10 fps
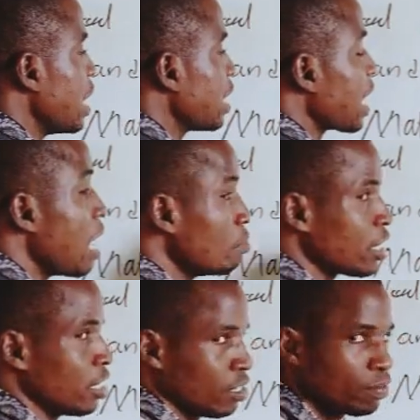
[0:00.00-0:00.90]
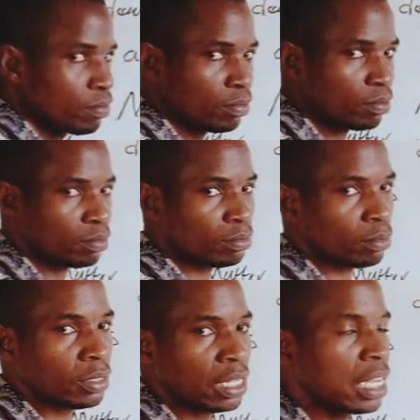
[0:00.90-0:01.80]
is empty.
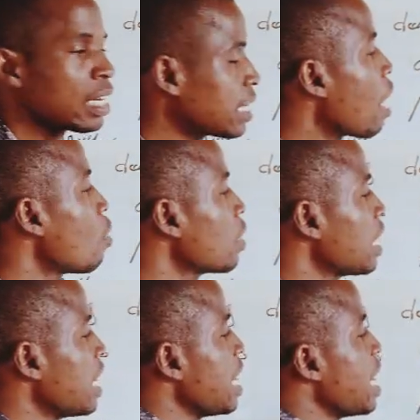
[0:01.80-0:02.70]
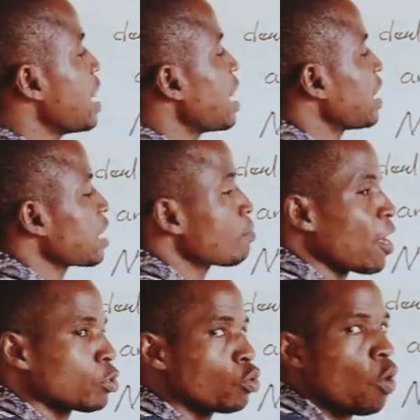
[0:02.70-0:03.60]
Now, in this
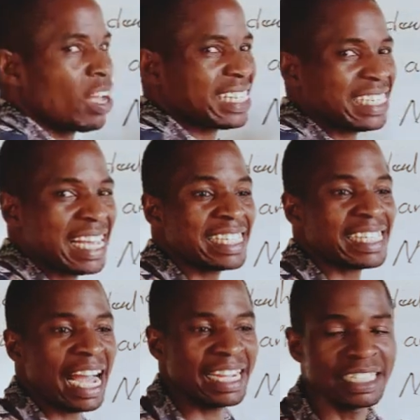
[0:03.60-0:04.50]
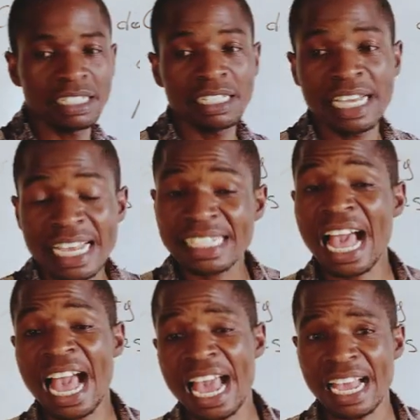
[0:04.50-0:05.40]
bottle, what is inside? Is
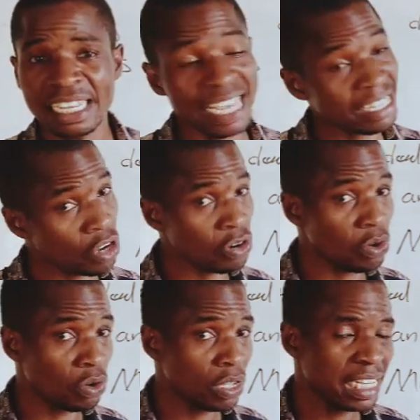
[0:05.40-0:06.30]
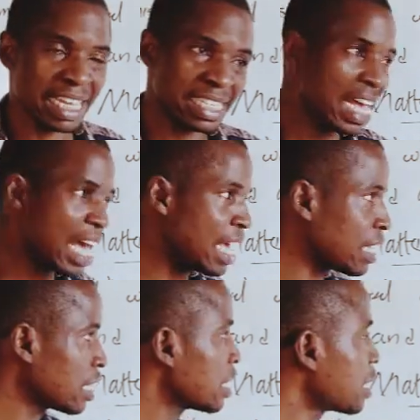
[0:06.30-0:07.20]
air. Yes or no? It's
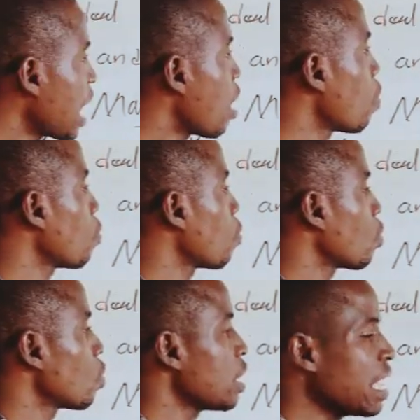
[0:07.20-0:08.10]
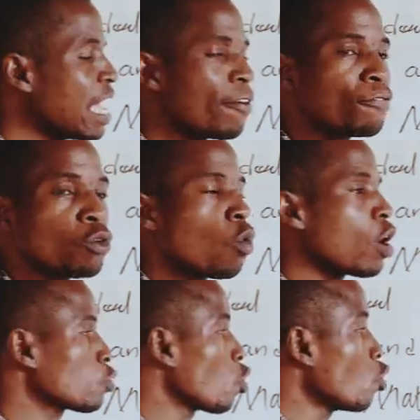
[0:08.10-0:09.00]
air. Now, if you
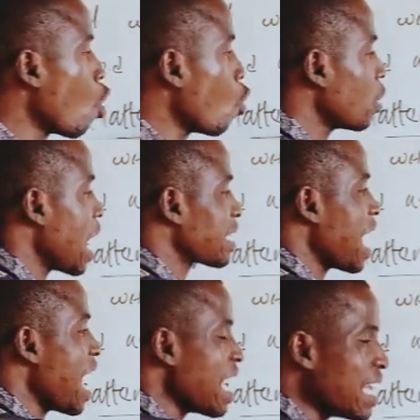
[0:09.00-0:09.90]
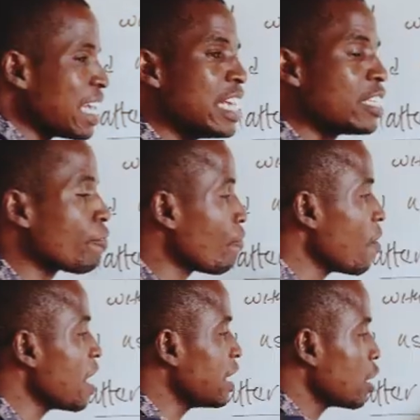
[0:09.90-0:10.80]
want to know that air is
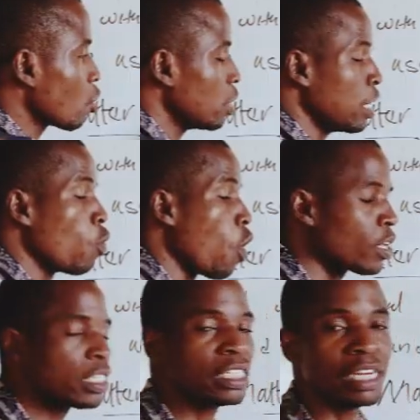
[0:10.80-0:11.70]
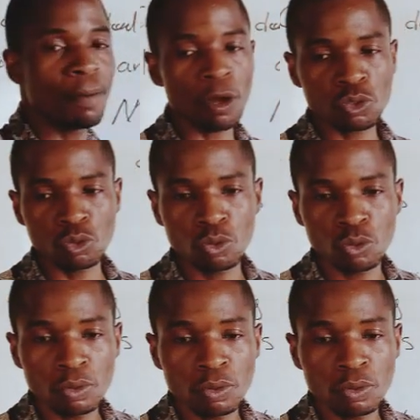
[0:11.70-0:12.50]
filled the what? The bottle,